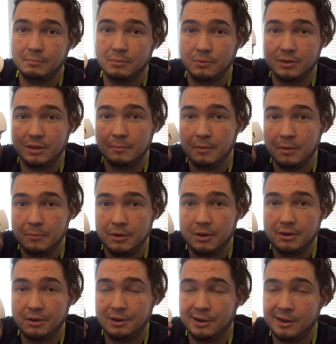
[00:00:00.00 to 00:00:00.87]
But with the memory
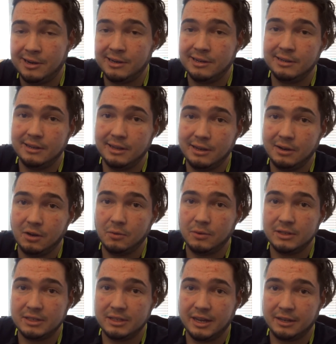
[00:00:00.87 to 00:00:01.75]
card, it
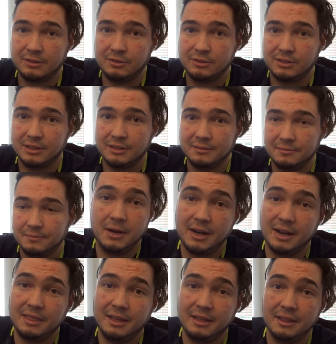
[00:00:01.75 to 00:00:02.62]
always catches it.
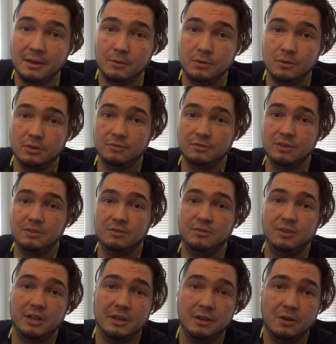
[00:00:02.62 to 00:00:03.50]
But I think that will do it for this
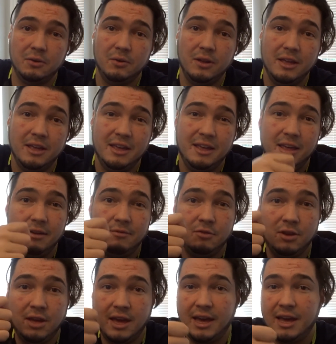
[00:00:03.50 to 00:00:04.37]
video. If
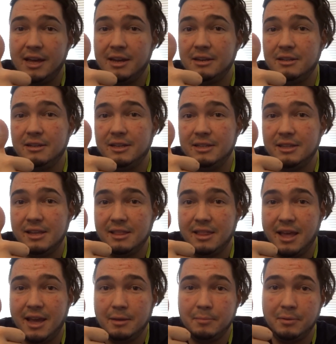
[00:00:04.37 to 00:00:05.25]
you can, click
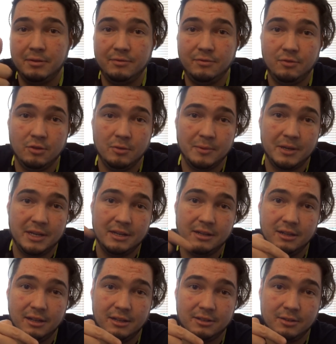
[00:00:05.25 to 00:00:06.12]
that like button for me,
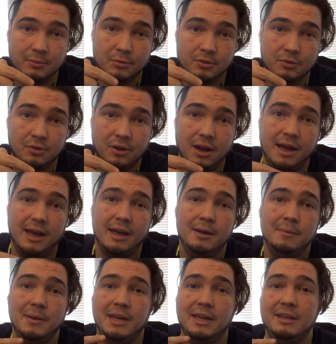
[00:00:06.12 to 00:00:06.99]
click
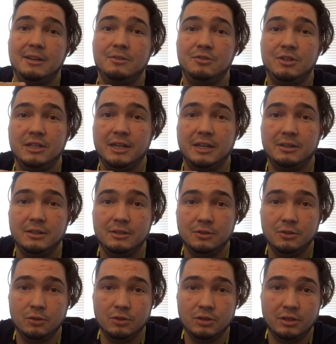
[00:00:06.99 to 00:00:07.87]
subscribe, and check out
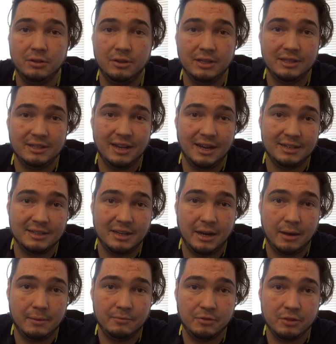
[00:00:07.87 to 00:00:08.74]

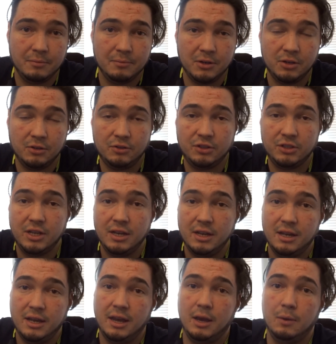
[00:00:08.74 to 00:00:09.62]
indulgeclothing.com for the merch,
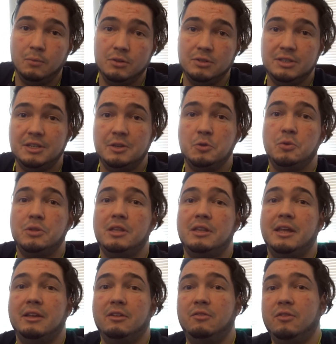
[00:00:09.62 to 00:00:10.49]
and we'll see you in the
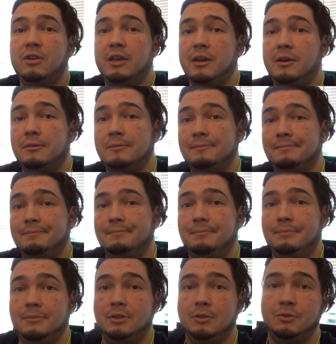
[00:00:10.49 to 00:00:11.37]
next video.
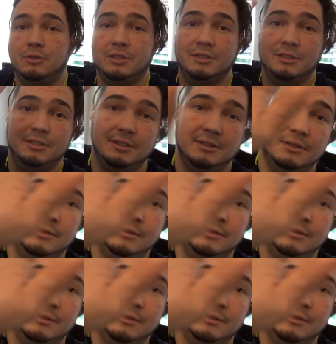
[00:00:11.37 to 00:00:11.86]
Deuces.